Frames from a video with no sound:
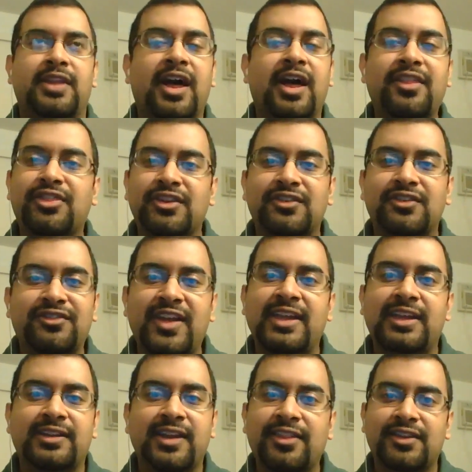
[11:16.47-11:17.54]
Nothing
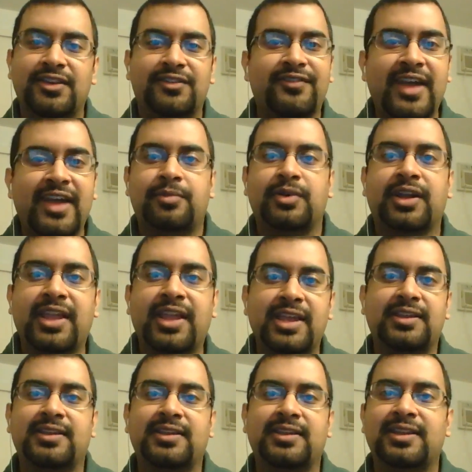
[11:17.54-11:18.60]
fake, nothing
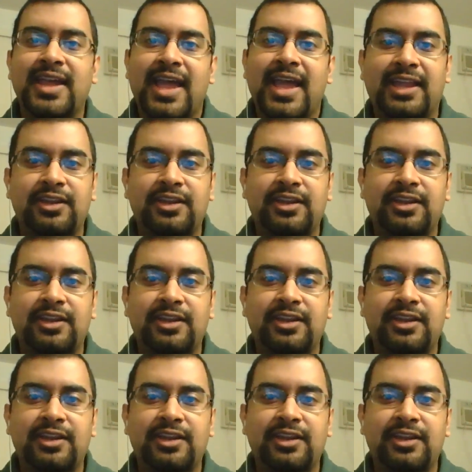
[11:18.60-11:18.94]
fabricated.